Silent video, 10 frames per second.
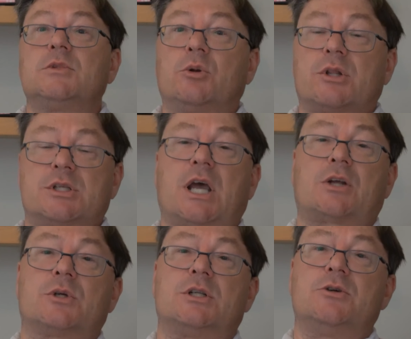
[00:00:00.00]
you know, the
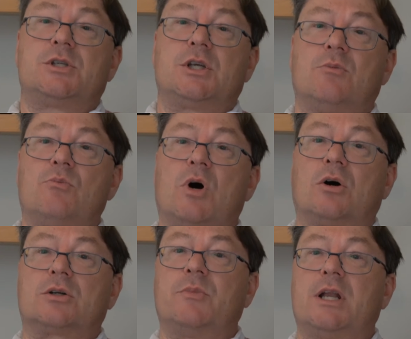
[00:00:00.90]
satirist Lucian
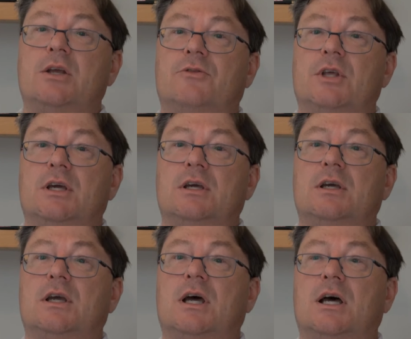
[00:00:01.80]
mocked many of
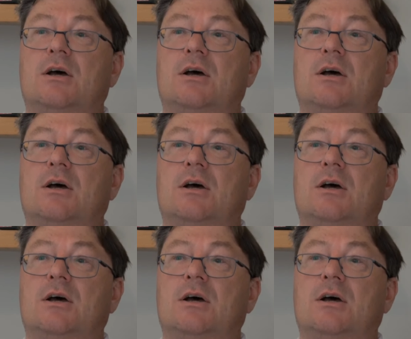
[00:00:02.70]
the